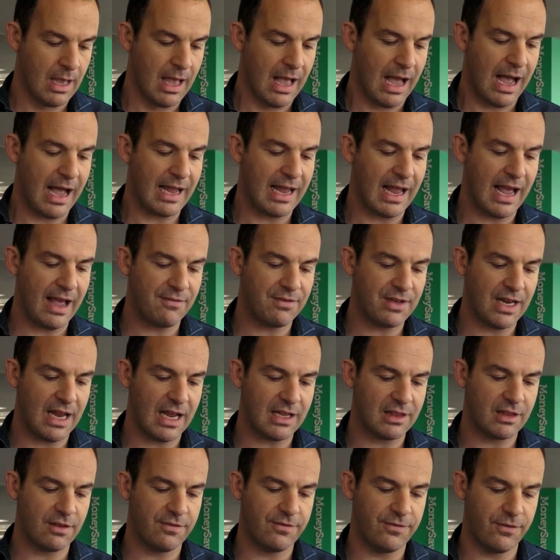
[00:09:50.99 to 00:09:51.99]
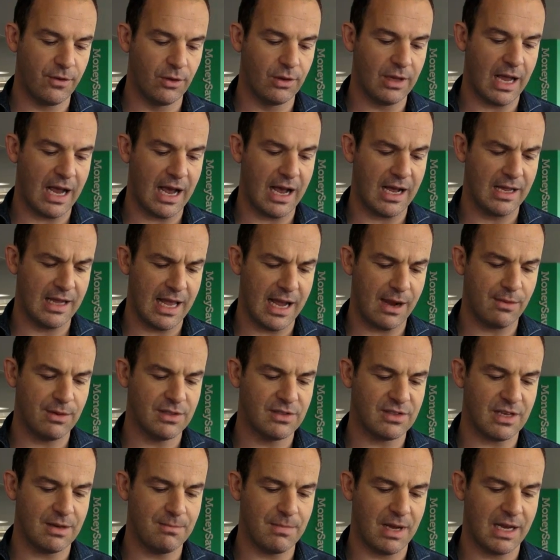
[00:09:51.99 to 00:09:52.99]
I haven't had the full
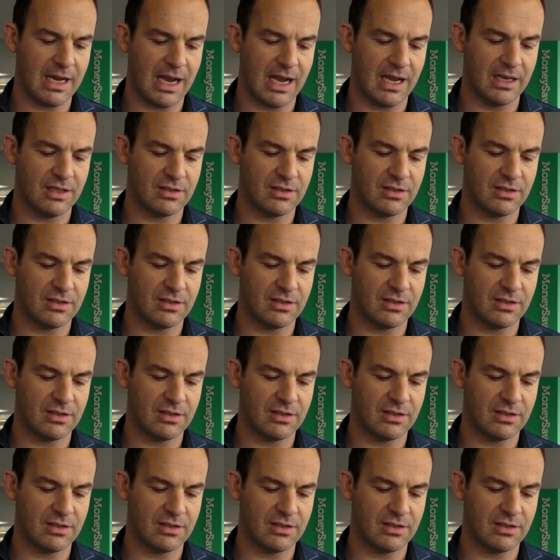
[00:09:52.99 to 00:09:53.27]
allowance in my